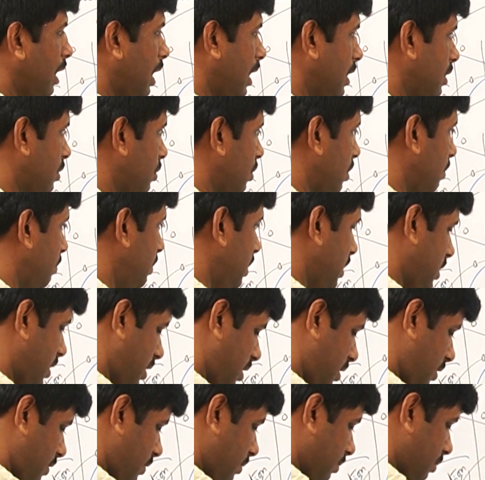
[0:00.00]
established.
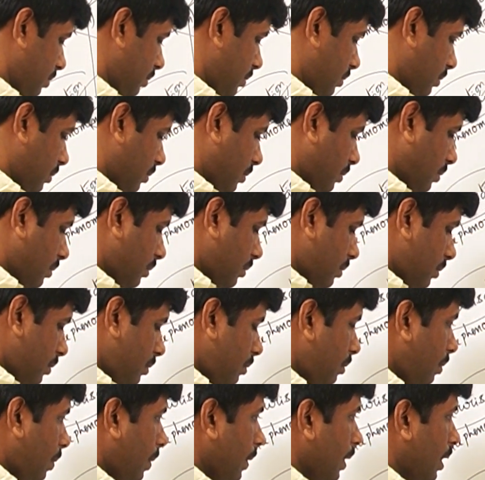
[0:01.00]

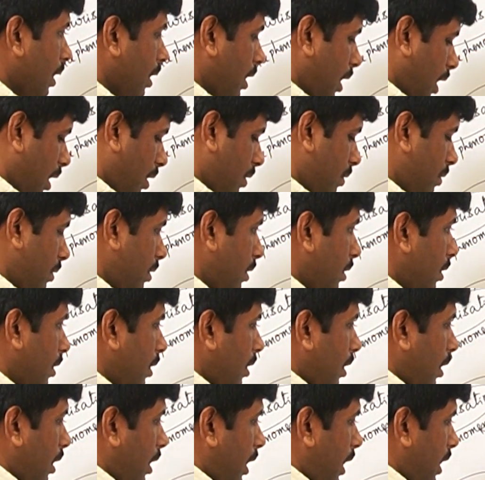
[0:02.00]
Now,
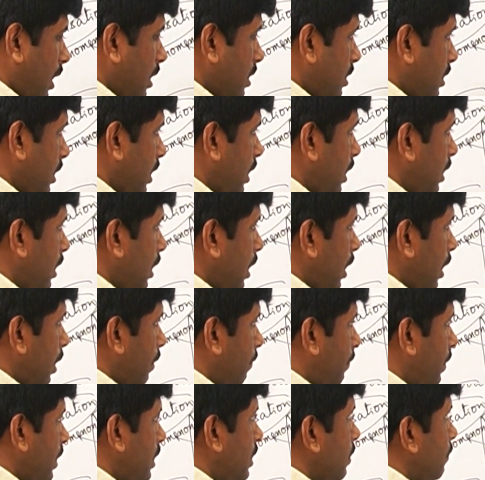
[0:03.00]
let us see
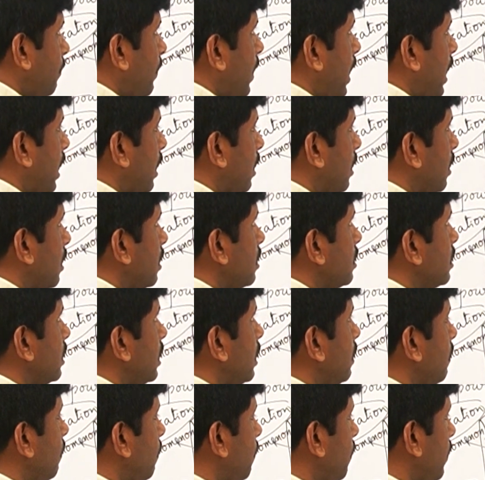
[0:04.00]
which factors
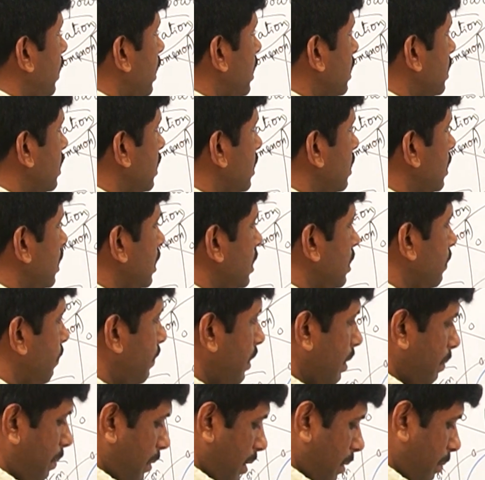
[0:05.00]
influences this
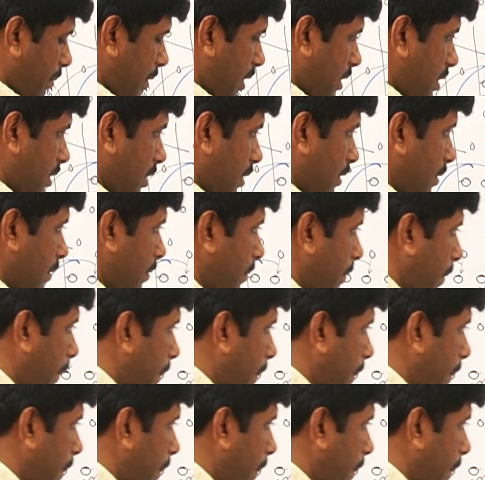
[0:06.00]
vapor pressure.